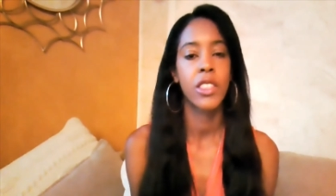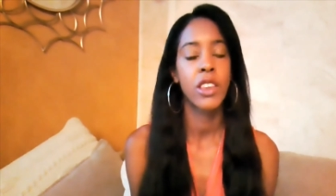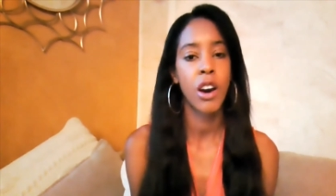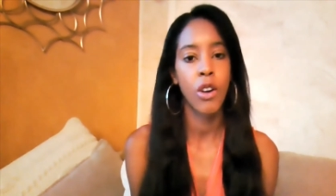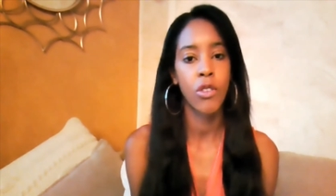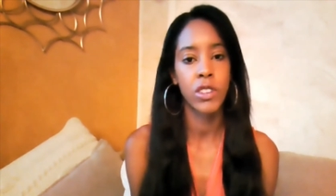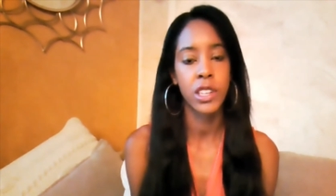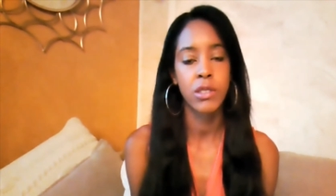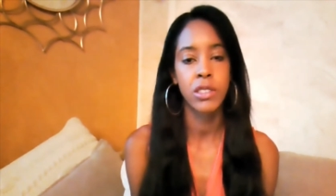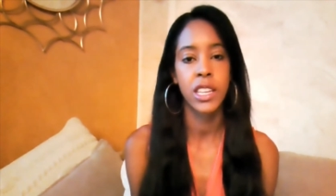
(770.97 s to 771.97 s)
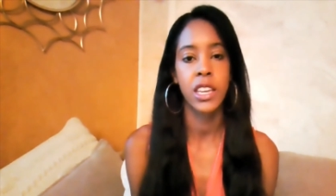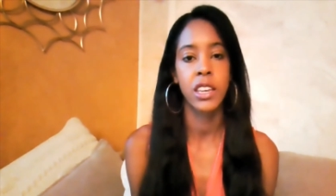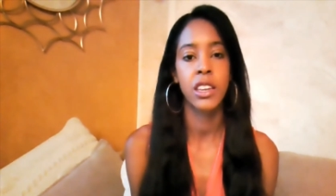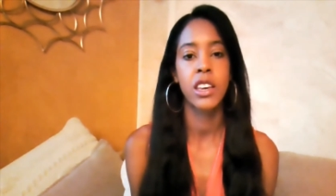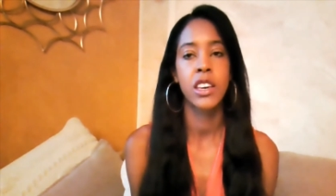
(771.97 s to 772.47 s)
the
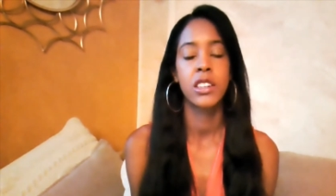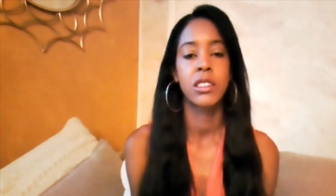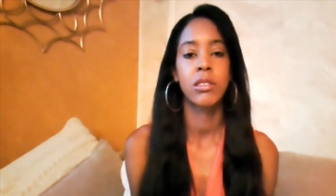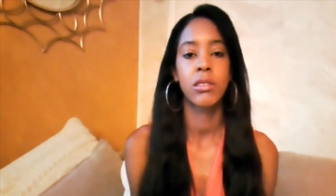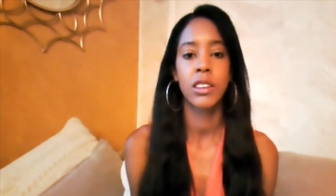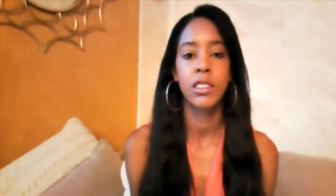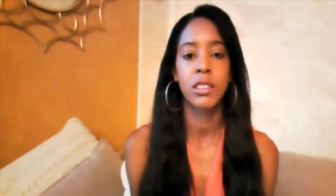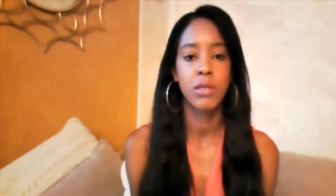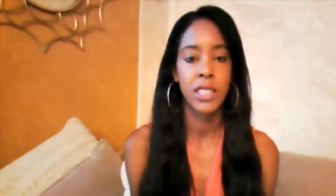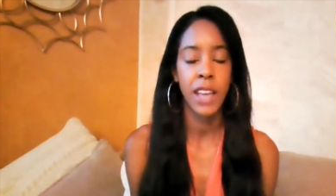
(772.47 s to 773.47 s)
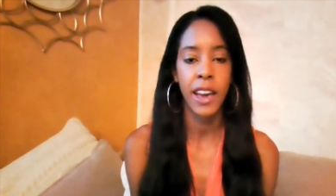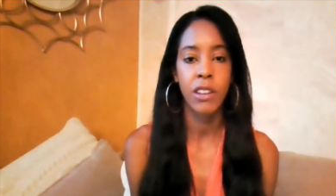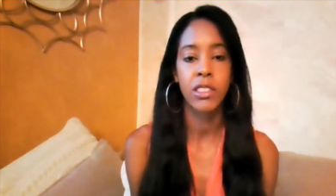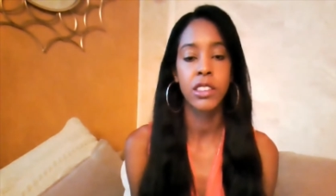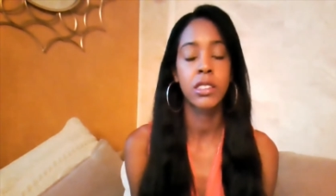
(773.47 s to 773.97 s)
overdosing, to the
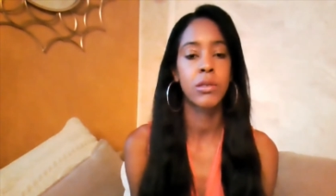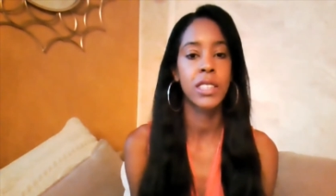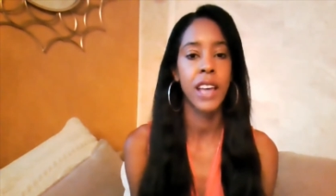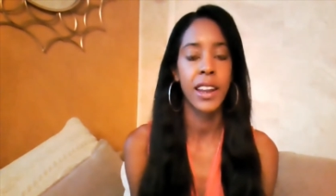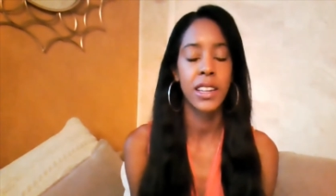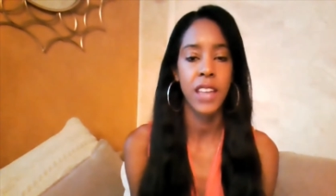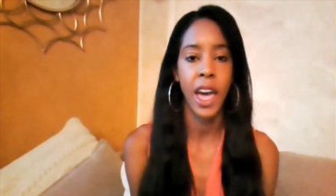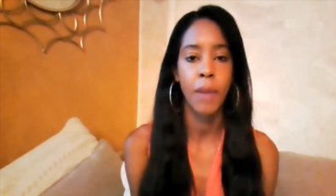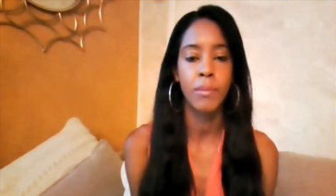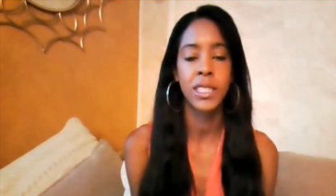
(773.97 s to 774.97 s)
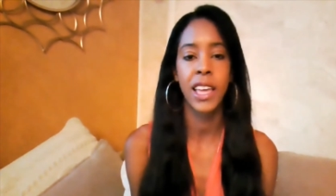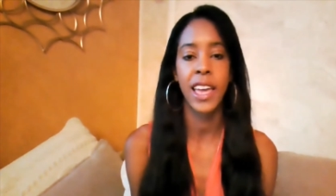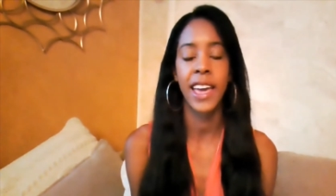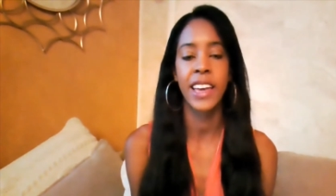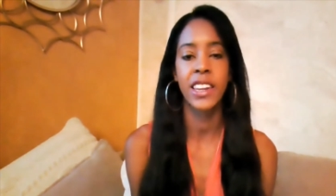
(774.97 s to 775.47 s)
suicide or the suicide attempts.
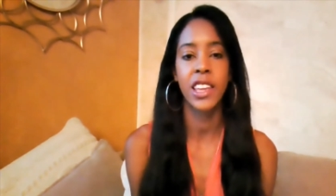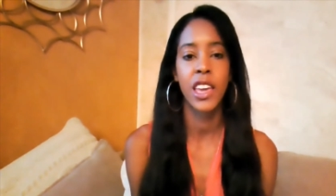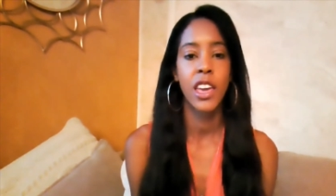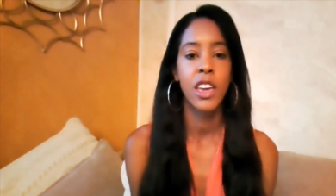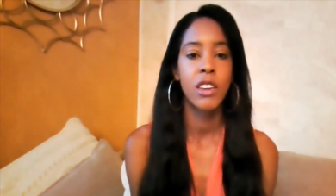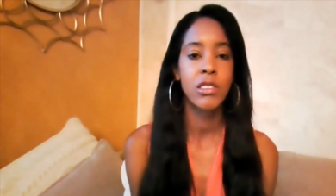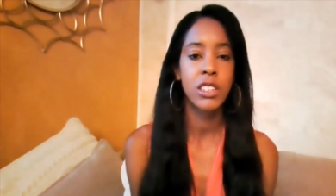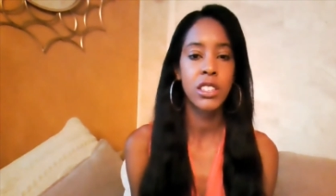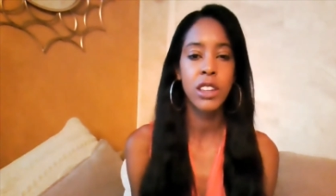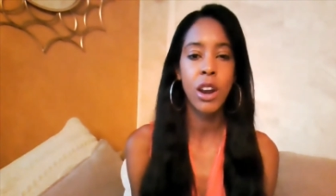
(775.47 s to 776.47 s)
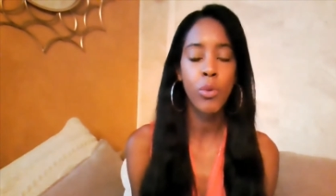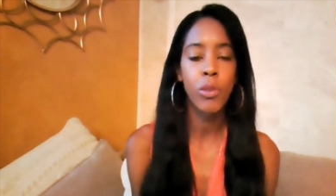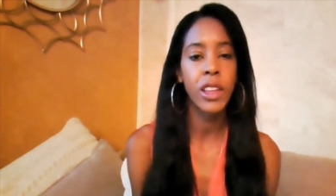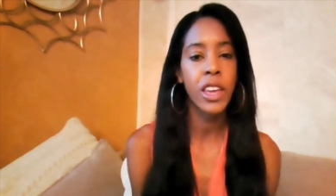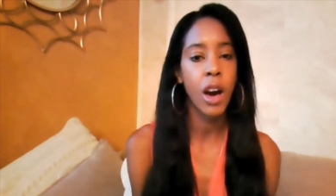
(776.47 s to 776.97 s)
And you just don't
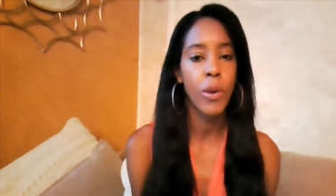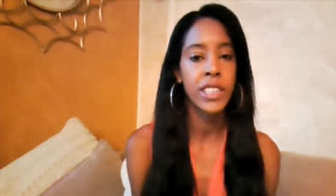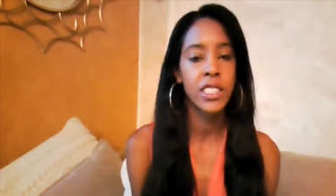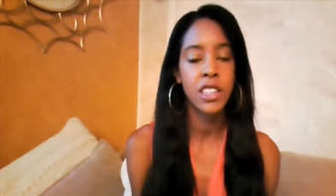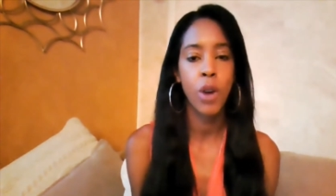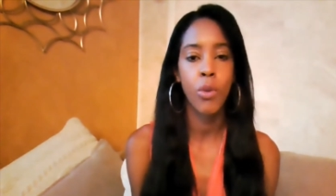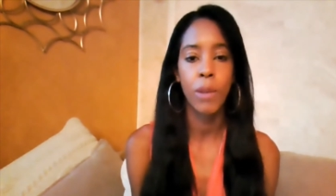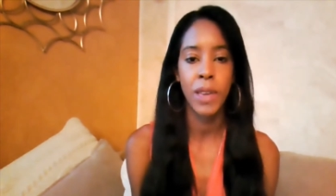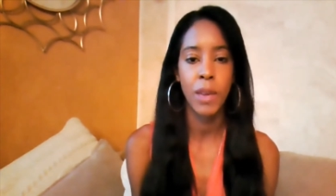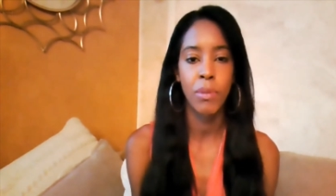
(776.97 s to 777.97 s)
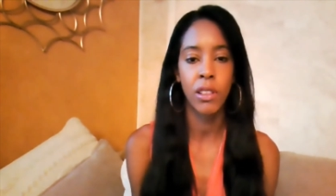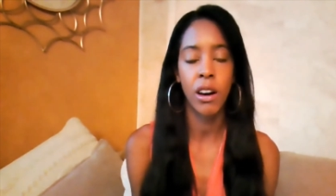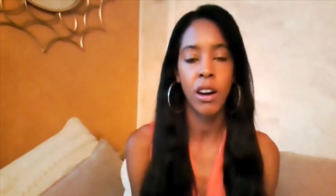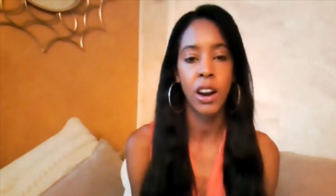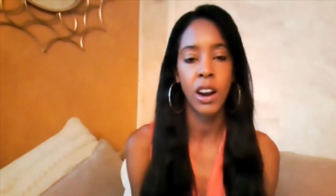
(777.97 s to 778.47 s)
really always know where
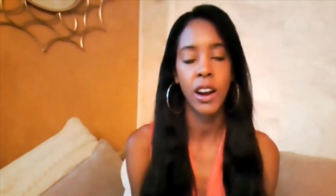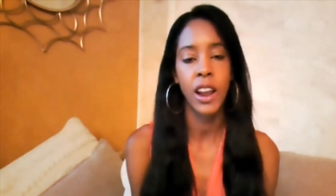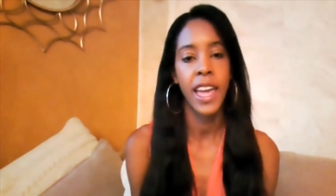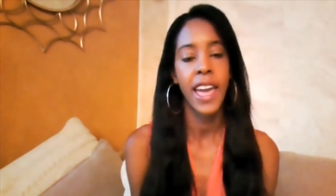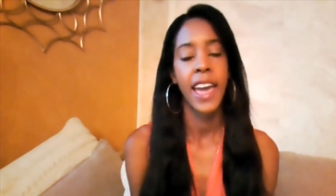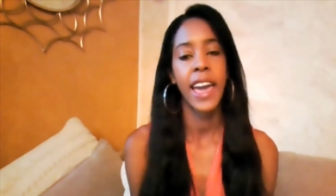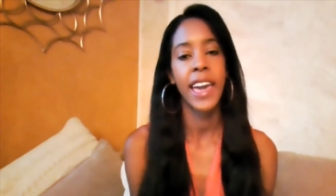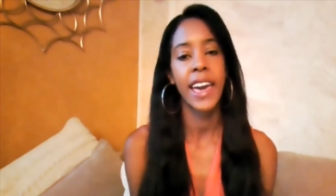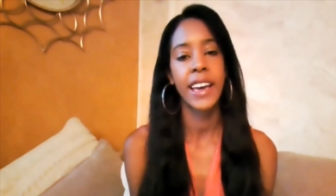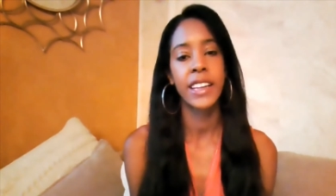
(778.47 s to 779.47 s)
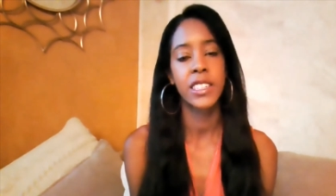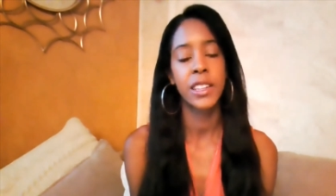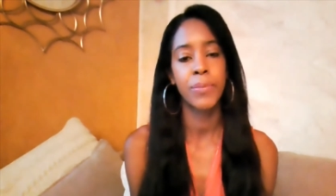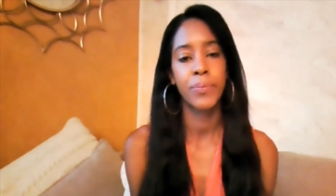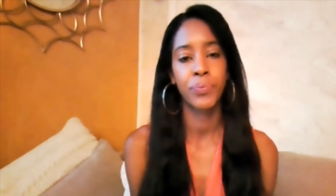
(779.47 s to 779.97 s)
people are. And
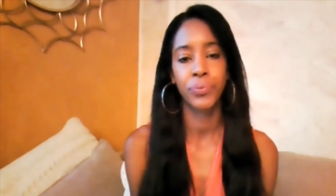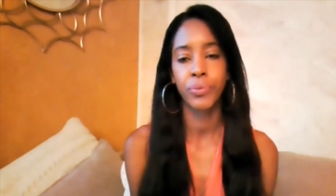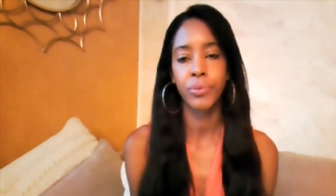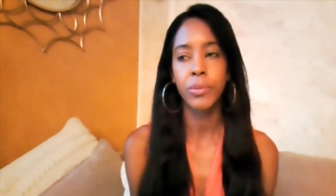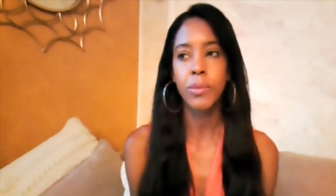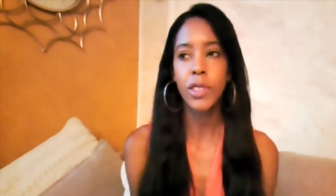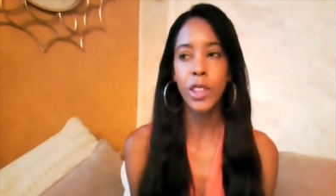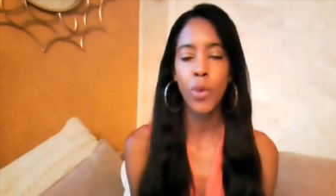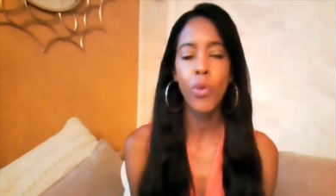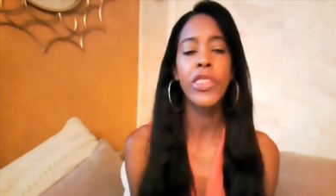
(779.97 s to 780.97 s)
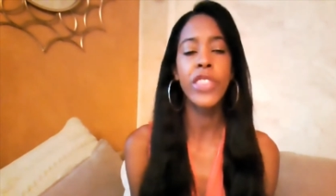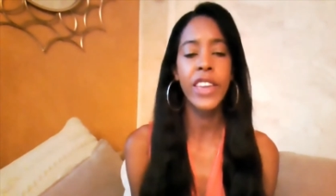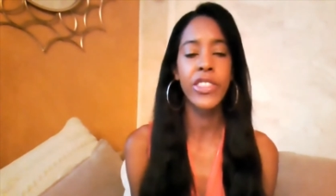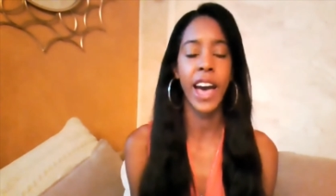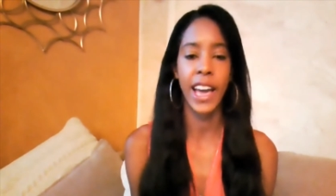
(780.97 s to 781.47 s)
one
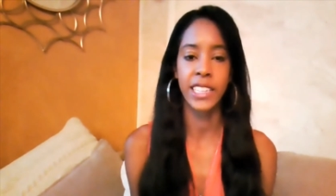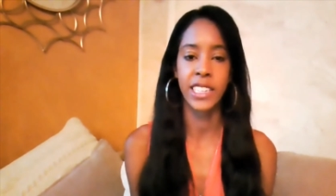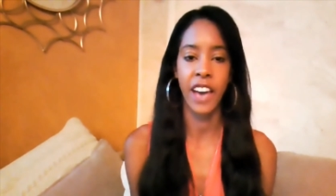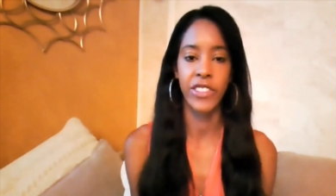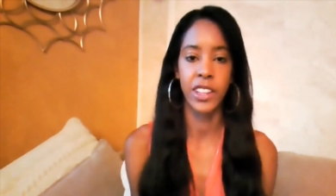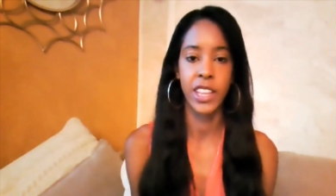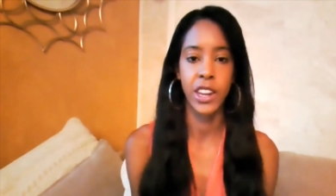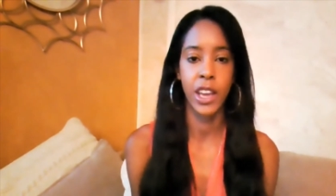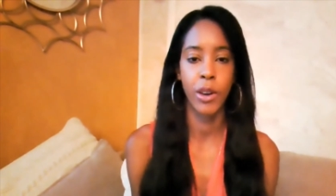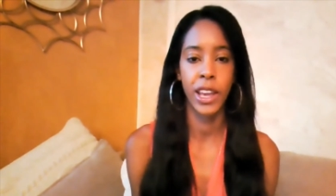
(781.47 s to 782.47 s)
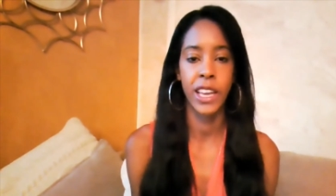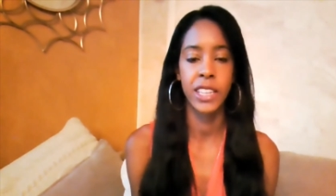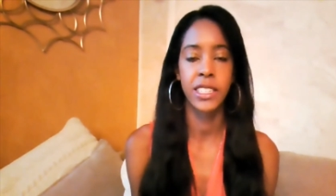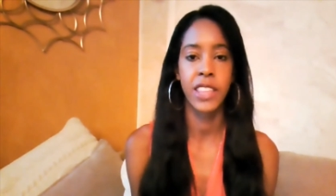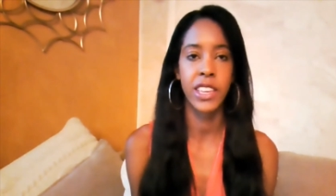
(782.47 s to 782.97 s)
thing that I definitely
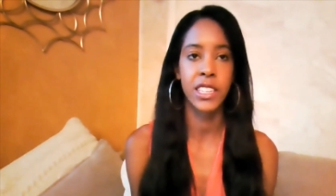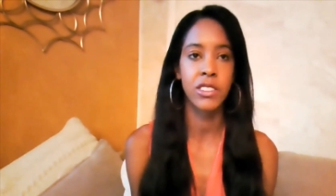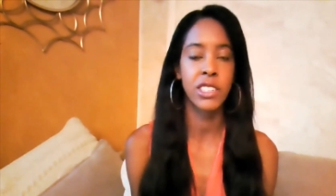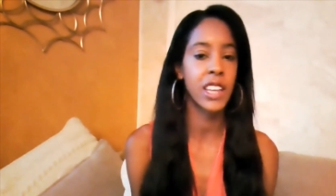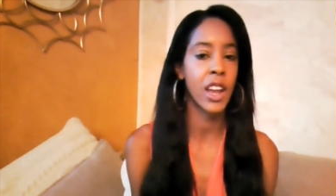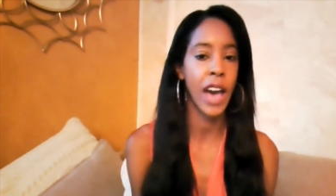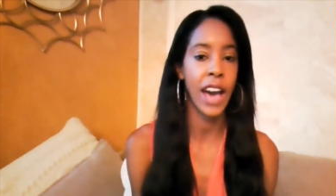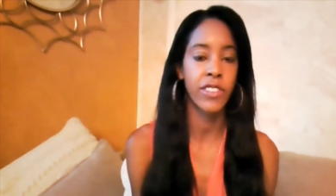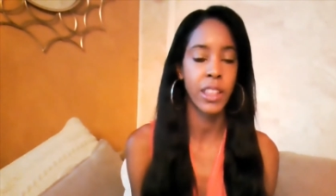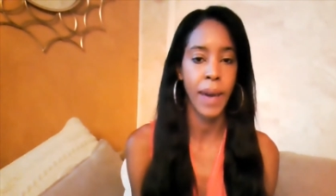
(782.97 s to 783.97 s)
noticed, and this was, you know, after